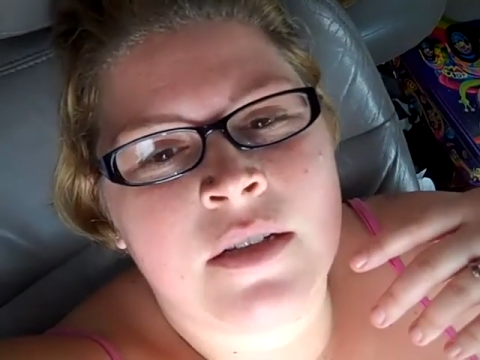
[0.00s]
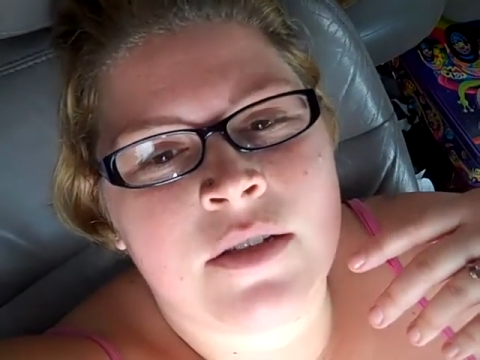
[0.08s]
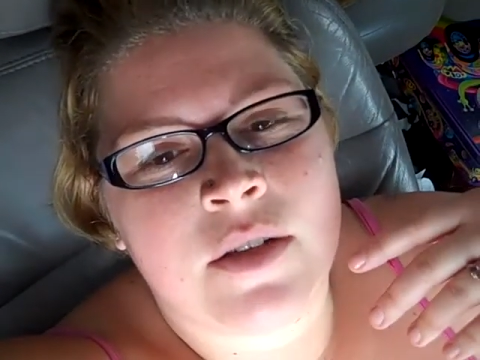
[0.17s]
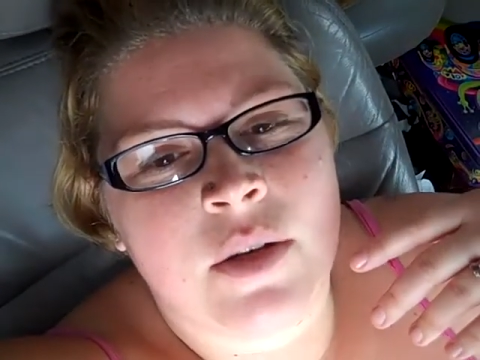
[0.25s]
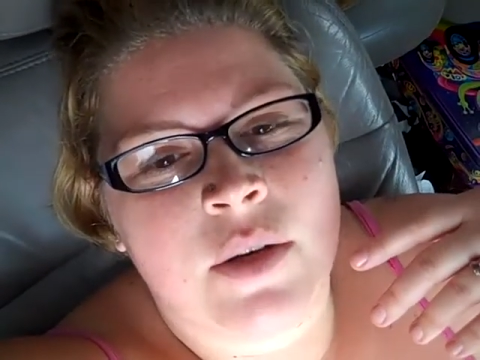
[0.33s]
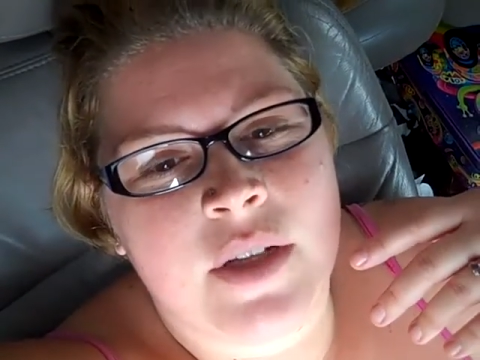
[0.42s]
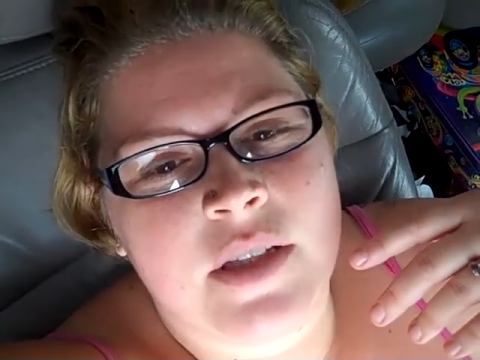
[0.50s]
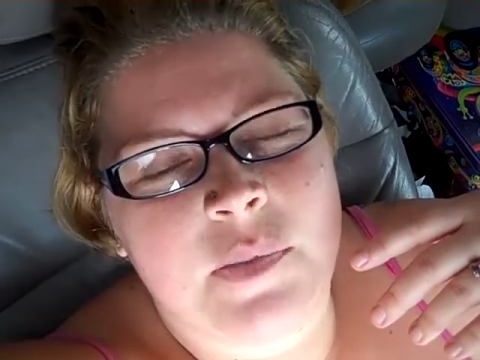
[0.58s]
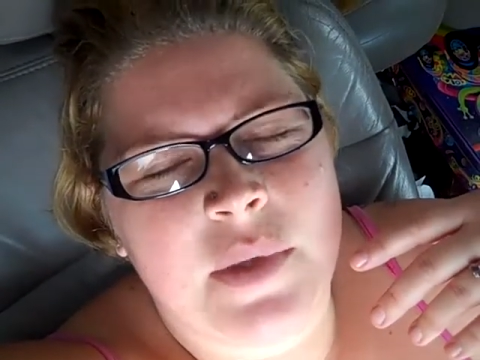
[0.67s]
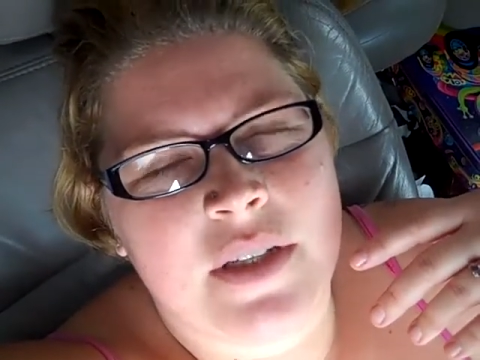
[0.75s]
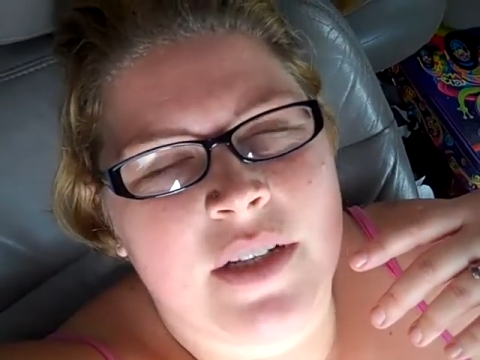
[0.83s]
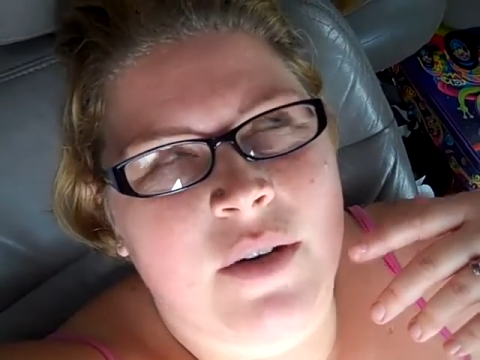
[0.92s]
so Logan's
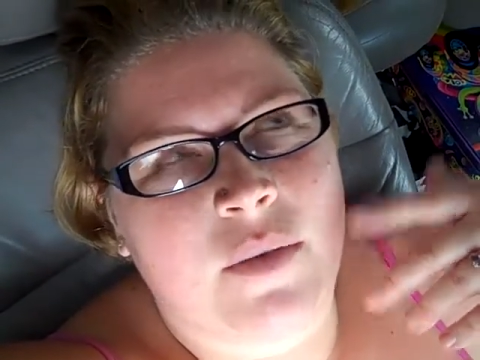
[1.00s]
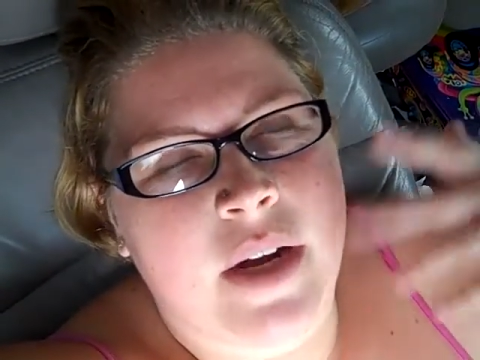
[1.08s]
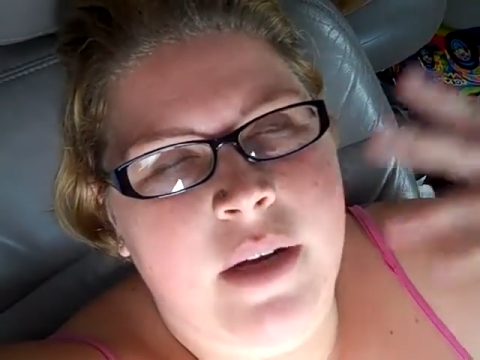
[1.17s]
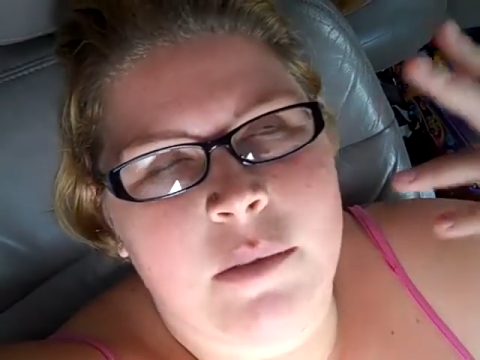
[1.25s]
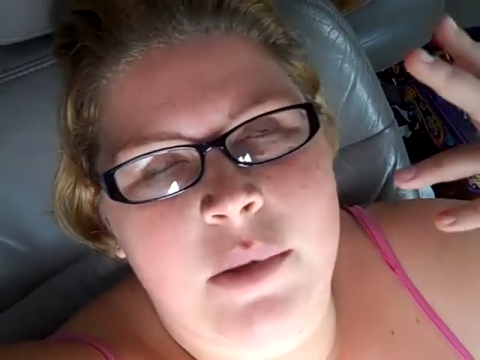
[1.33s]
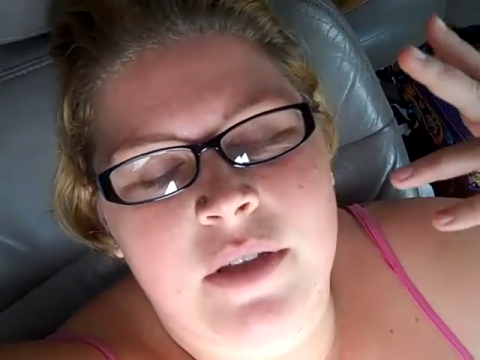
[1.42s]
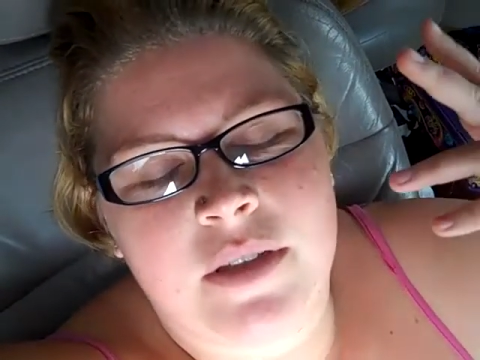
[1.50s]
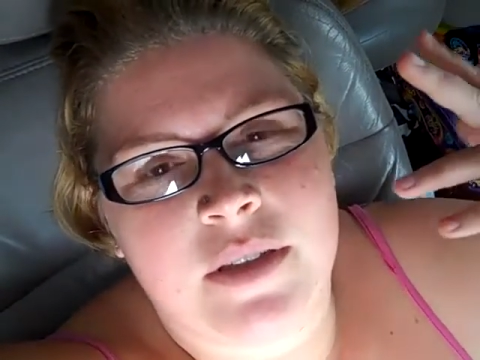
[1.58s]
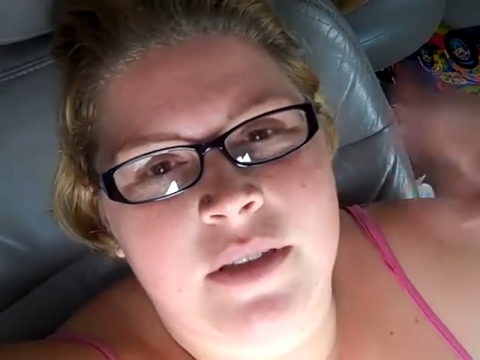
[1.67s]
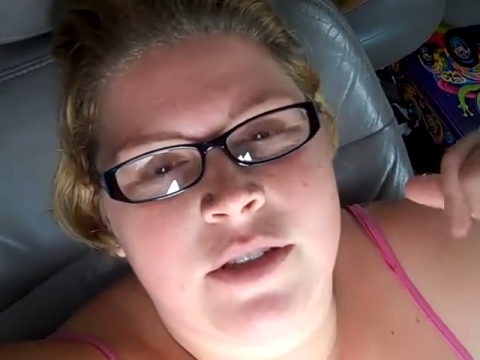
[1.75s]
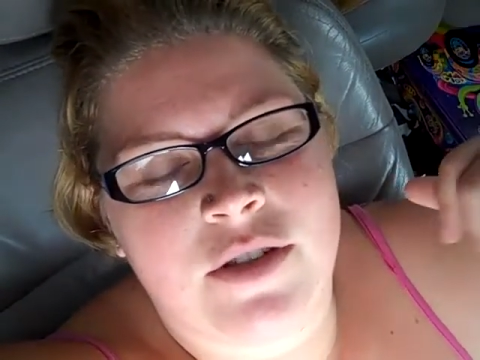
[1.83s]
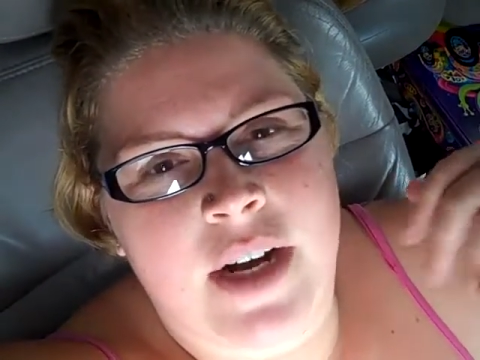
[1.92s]
building a ramp
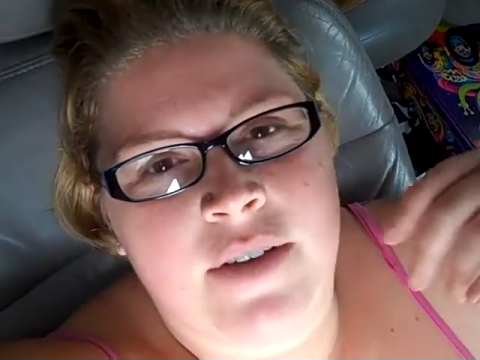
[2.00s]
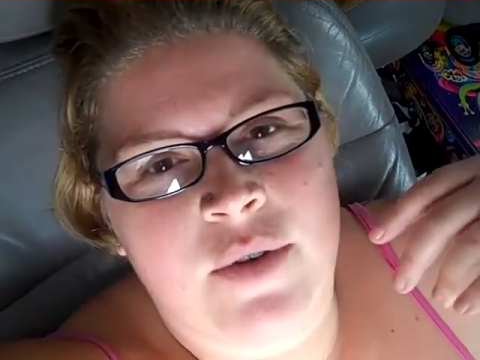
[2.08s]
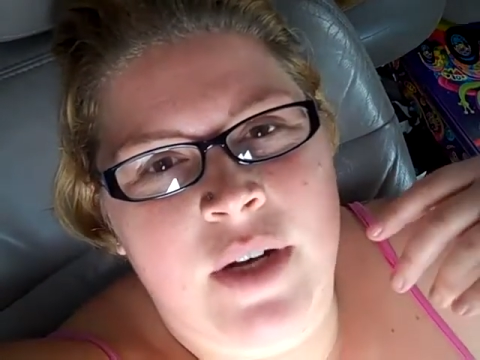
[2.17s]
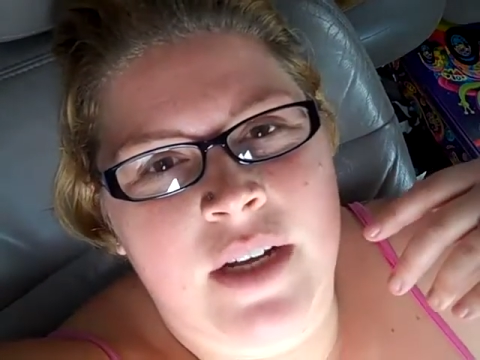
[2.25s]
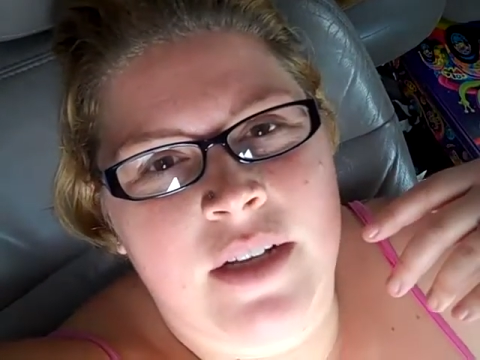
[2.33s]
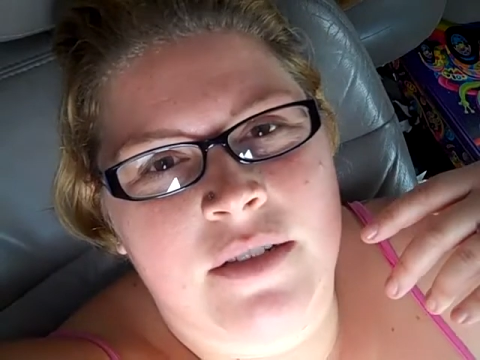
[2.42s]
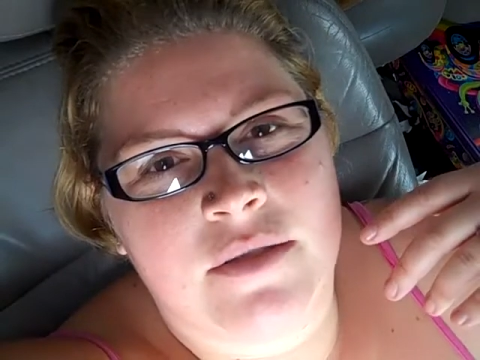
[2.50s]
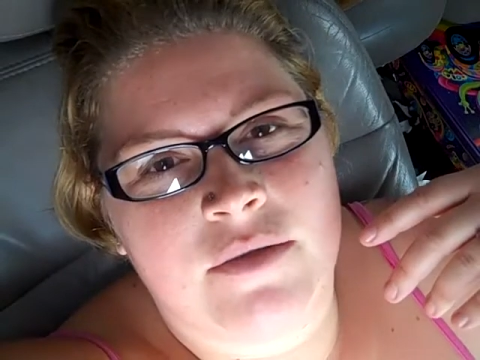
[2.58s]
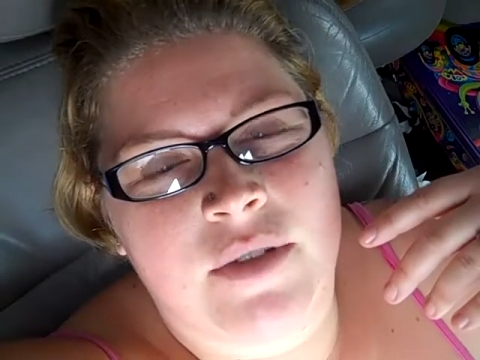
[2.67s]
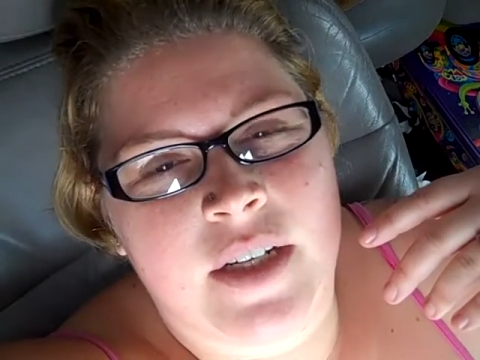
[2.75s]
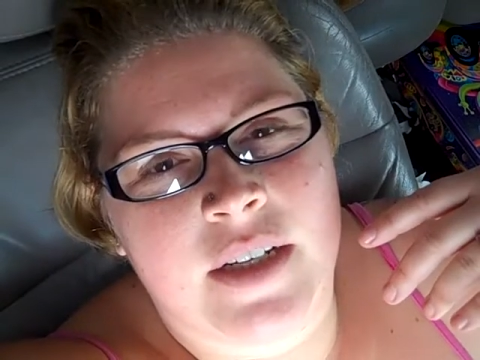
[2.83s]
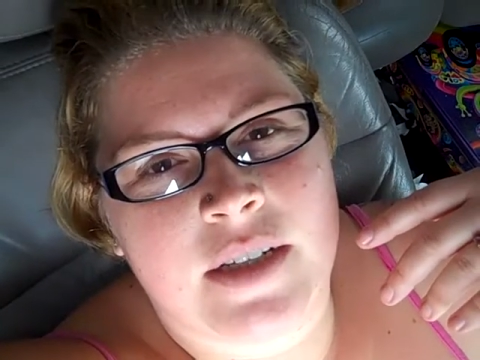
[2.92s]
in the driveway
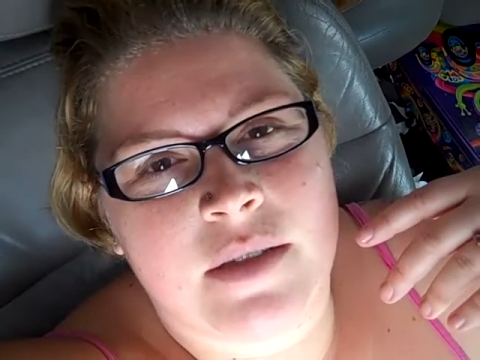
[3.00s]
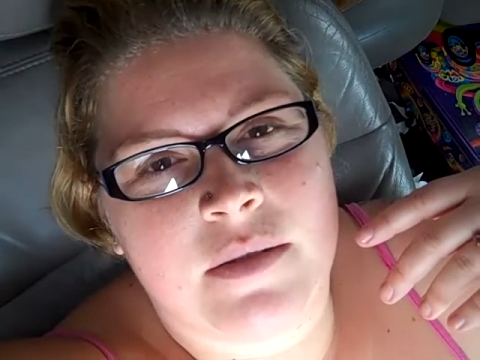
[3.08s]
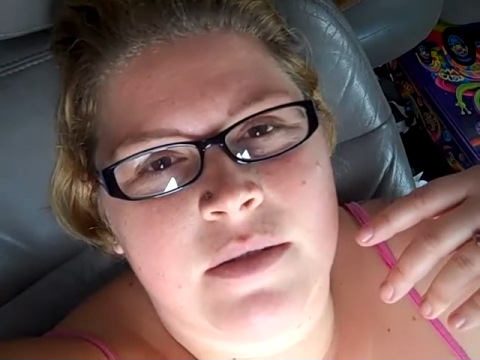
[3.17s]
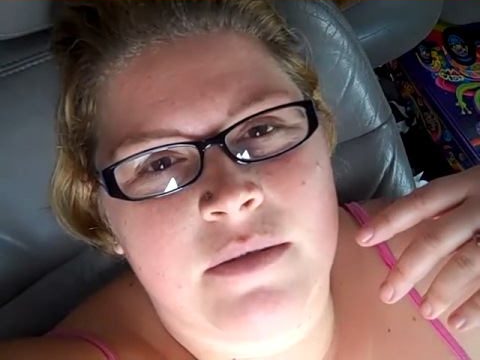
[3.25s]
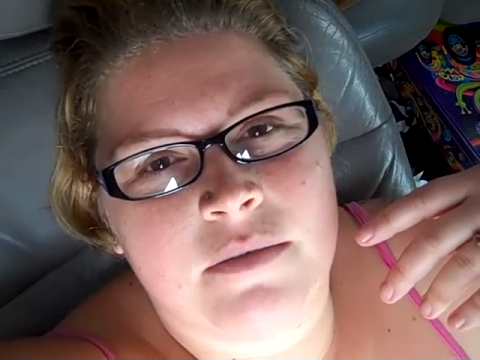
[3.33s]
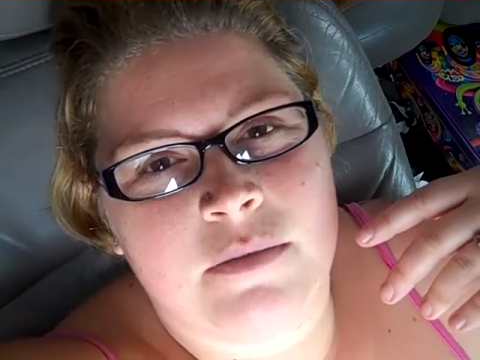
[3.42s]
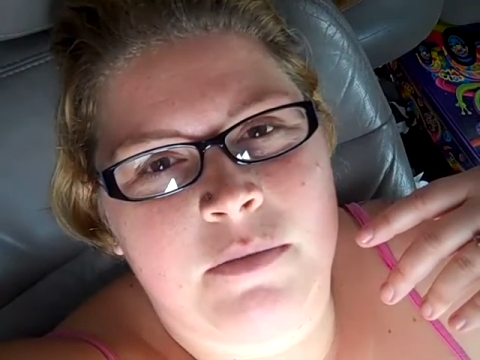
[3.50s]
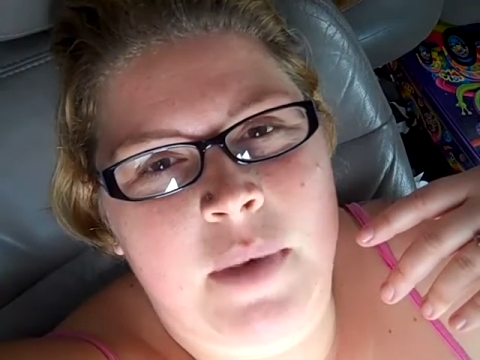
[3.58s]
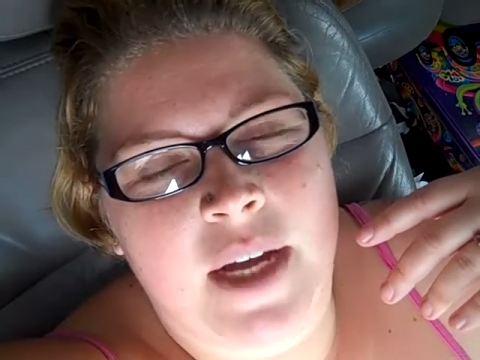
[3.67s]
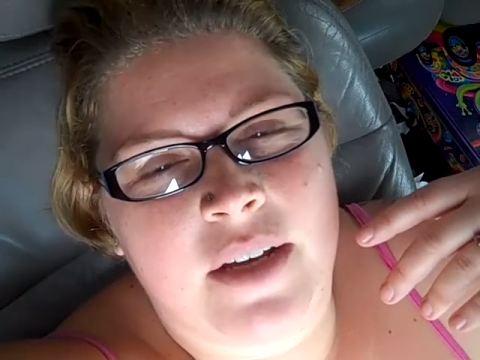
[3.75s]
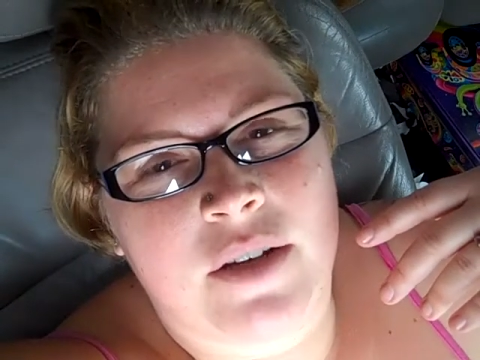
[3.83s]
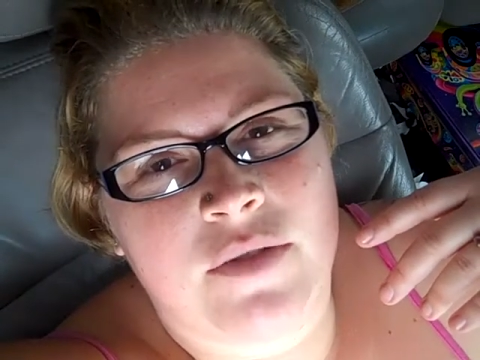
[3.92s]
and running his
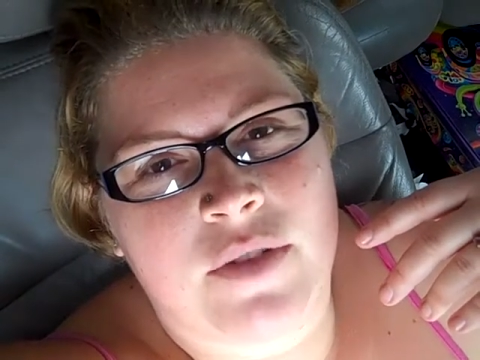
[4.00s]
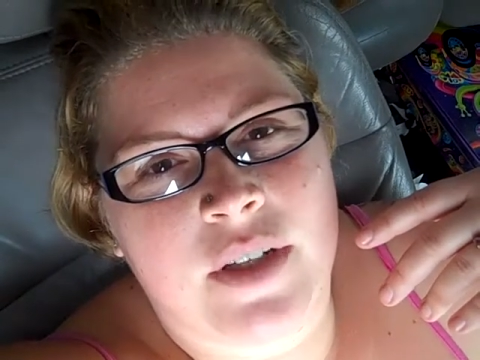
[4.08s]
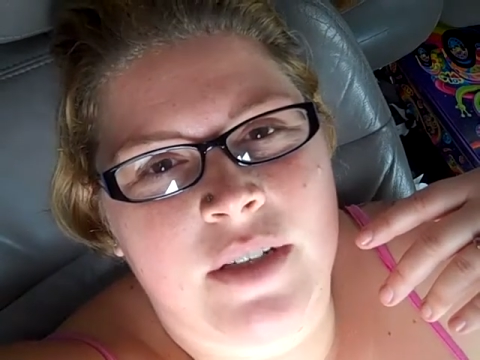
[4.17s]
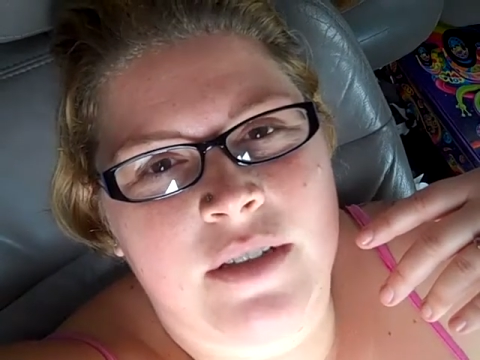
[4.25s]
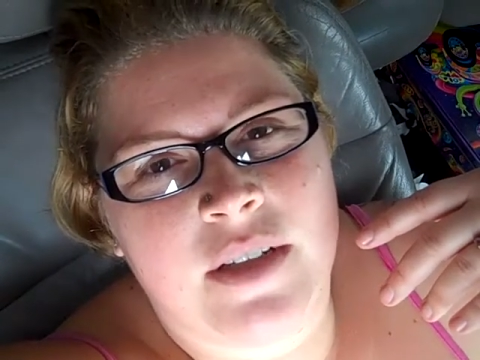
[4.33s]
bike over it.